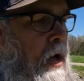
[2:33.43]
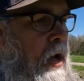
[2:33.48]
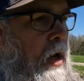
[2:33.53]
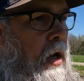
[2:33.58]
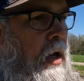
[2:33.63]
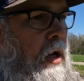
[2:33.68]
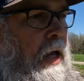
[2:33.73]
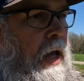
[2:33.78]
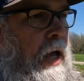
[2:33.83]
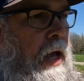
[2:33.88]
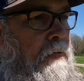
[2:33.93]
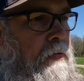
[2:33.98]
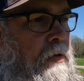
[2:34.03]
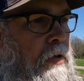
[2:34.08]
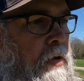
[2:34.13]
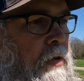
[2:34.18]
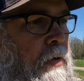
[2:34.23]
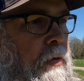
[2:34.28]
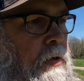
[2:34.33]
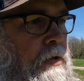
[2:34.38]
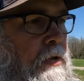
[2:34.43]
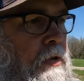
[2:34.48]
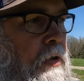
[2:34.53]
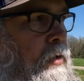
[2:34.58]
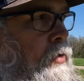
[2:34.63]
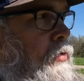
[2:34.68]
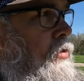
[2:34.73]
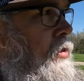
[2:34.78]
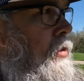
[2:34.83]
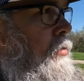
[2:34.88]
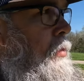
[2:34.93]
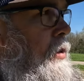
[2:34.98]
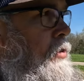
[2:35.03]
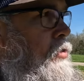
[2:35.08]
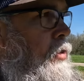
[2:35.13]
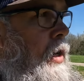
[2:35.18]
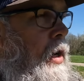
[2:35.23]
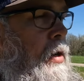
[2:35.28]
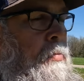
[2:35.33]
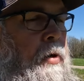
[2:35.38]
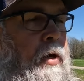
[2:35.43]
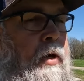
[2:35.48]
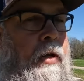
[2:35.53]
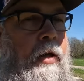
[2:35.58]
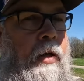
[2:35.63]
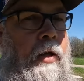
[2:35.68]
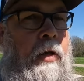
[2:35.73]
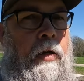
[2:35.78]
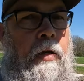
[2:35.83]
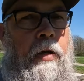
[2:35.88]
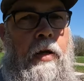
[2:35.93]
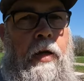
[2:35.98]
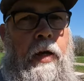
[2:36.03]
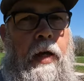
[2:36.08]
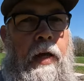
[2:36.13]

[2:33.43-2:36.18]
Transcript: all I have to do is loosen my tripod head